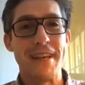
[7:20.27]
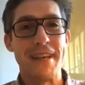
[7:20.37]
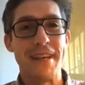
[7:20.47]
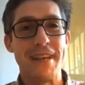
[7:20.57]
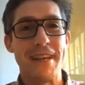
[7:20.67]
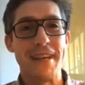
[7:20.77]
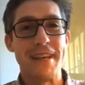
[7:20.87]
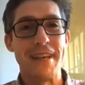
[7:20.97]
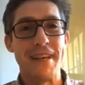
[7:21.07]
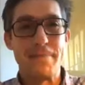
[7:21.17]
so I'm using my
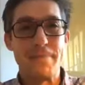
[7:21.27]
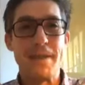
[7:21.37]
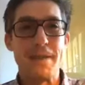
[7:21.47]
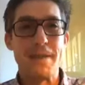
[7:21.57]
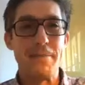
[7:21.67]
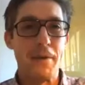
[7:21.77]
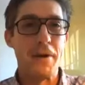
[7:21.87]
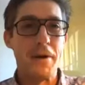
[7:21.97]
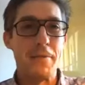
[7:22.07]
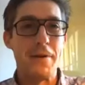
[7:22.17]
telephone, so
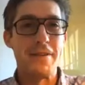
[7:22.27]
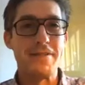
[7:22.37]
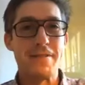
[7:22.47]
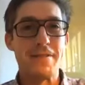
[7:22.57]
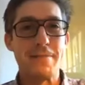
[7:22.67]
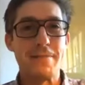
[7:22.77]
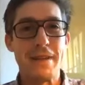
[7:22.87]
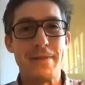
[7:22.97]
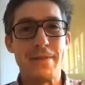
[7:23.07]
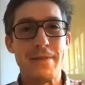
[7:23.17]
I beg my mobile, so I
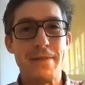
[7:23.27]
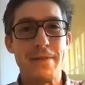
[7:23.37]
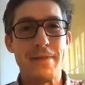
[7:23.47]
beg your pardon.